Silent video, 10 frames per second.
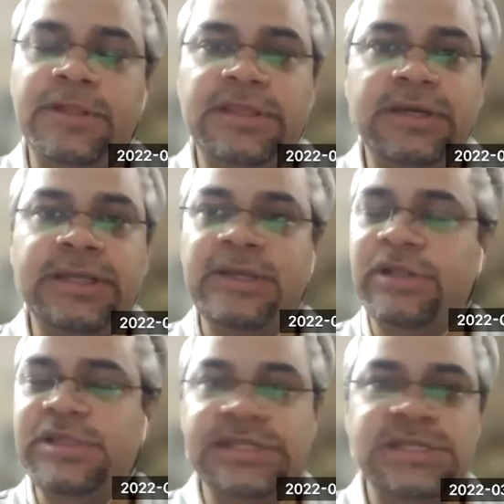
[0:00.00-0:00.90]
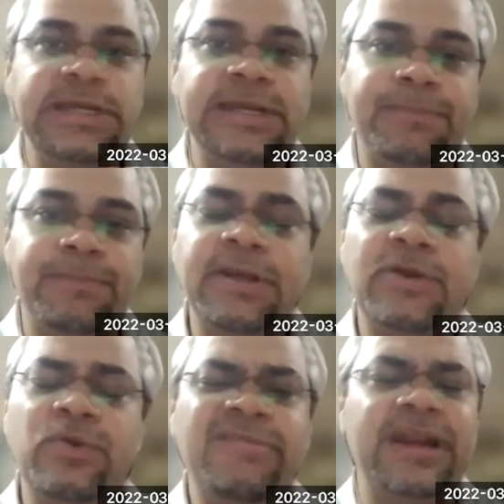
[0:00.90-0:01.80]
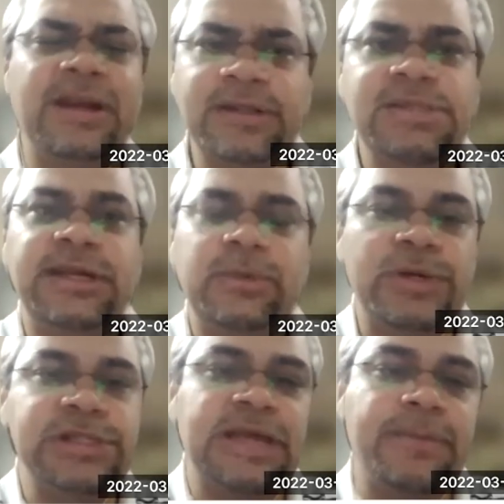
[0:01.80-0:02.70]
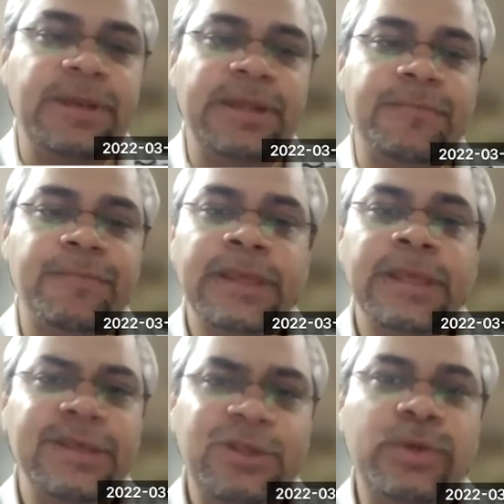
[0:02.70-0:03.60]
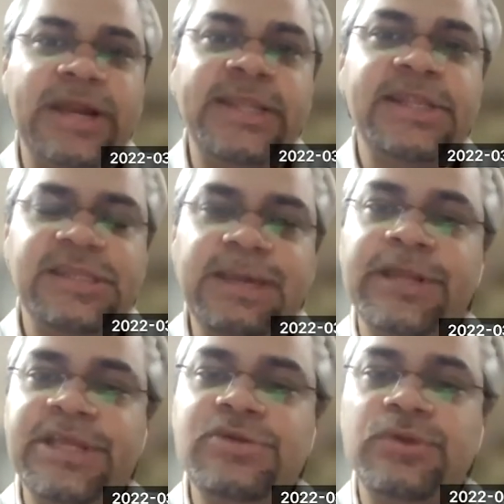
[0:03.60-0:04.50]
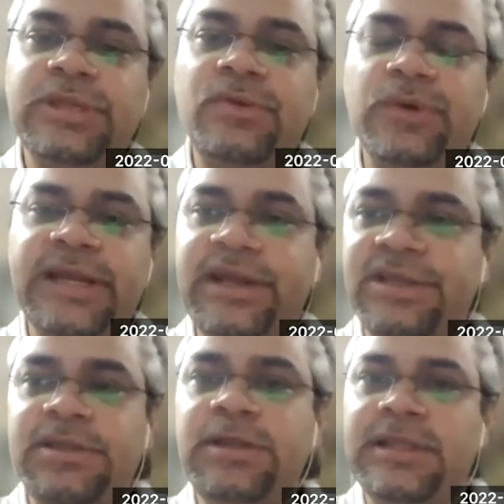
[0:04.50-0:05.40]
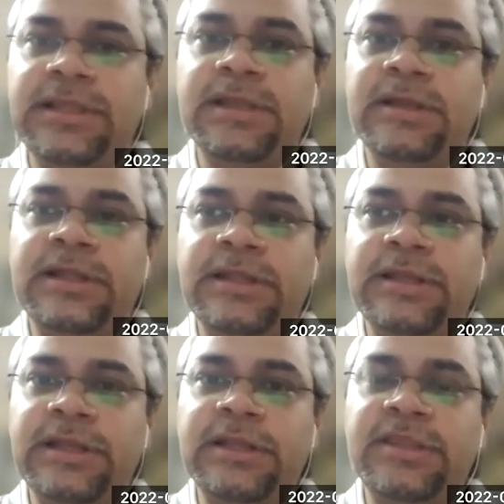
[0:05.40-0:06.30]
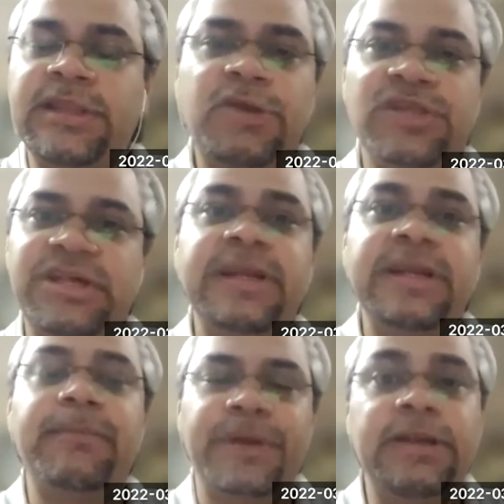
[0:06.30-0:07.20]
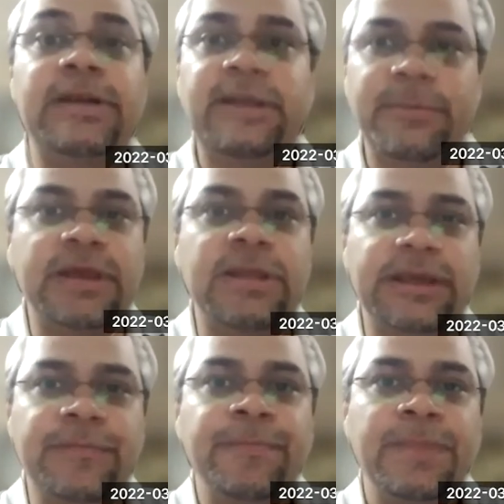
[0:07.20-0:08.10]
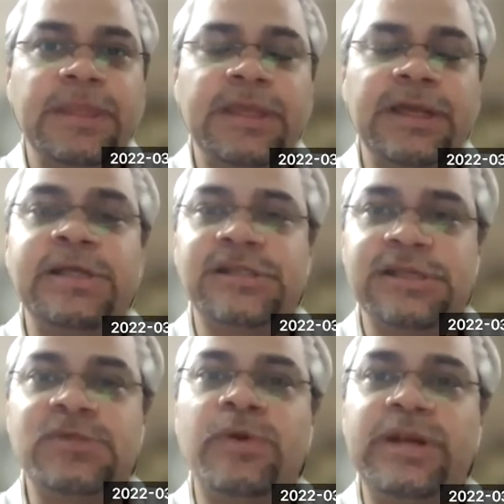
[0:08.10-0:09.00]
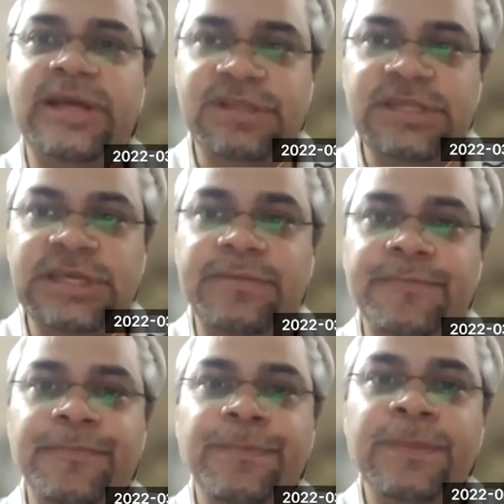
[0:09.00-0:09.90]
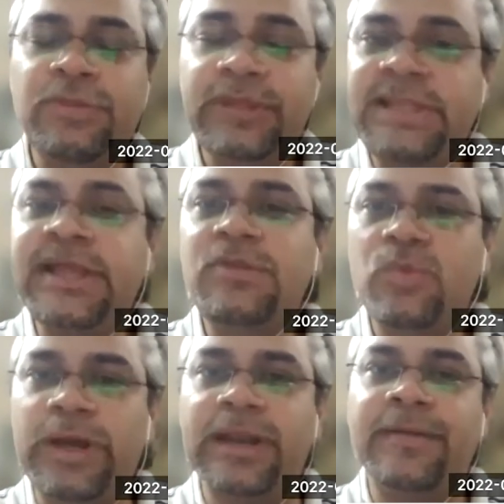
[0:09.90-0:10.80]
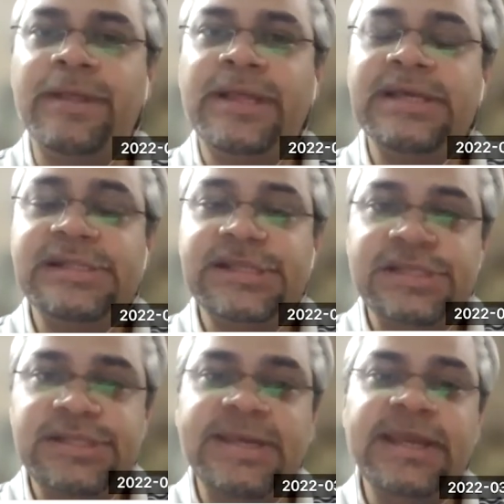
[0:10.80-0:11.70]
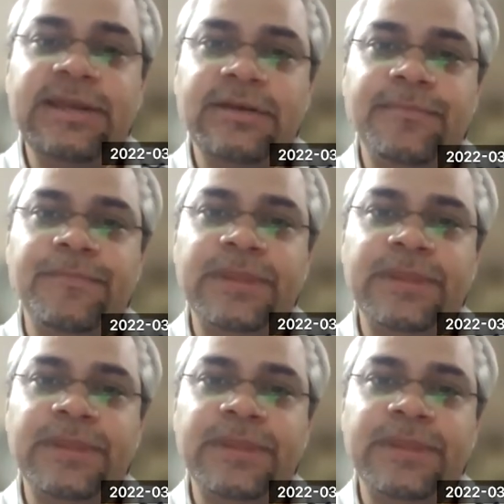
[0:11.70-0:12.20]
30 or a 60-day period to even understand what is happening, you get that same reach today in digital in a 3 to 7 day period typically, is what I've seen. So that's one. Second,